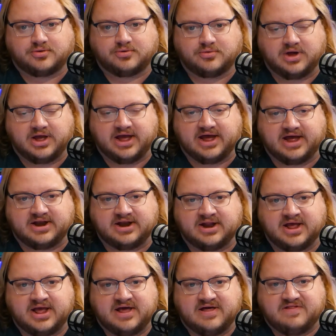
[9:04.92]
Yeah, and
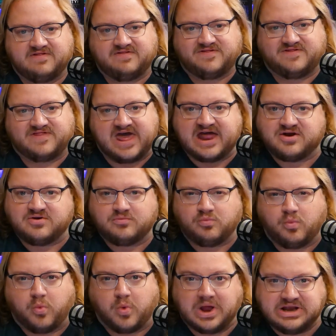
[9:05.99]

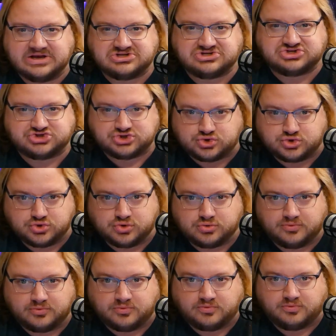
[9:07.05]
then went
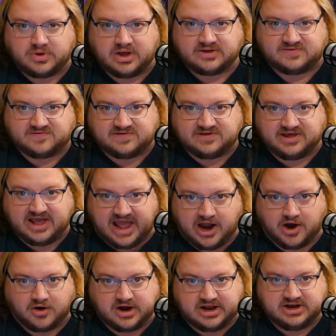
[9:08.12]
to see
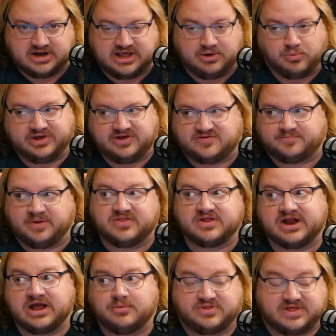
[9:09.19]
Erin. He well, he spent the
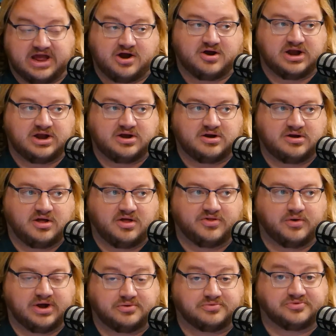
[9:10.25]
night with Erin. Yeah.
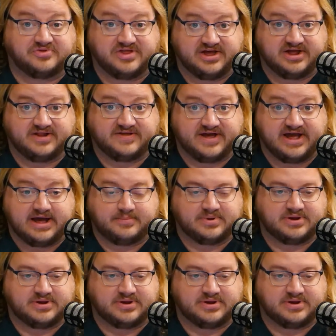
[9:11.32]
Although I don't think anything happened.